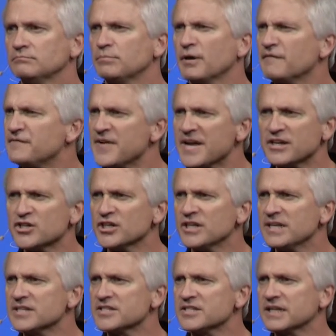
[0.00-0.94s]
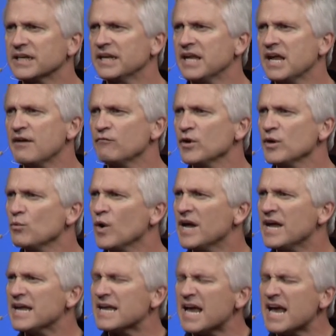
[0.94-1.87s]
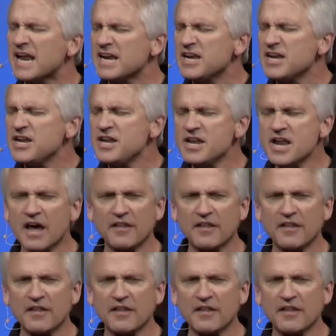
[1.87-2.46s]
perfectionistic in every way, and